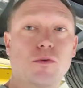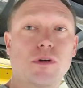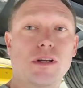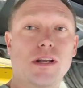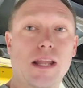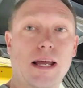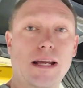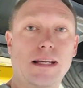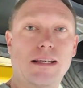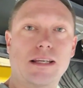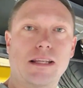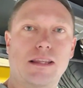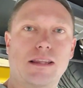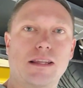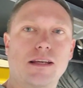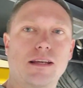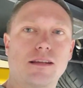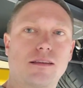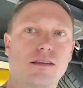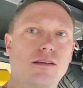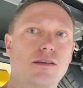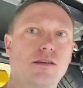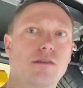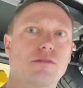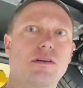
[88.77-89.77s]
you would like to
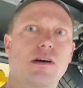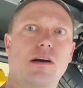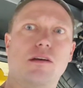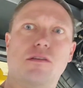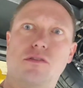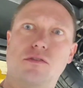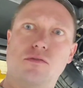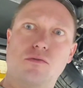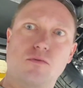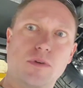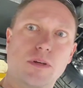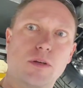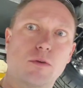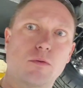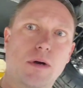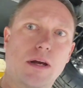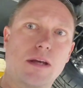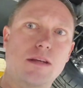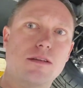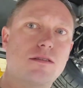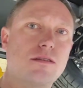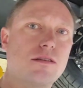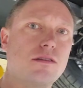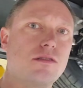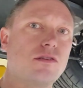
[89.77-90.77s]
think that you got three
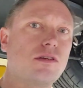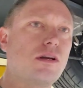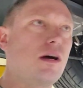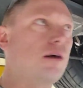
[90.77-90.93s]
ways to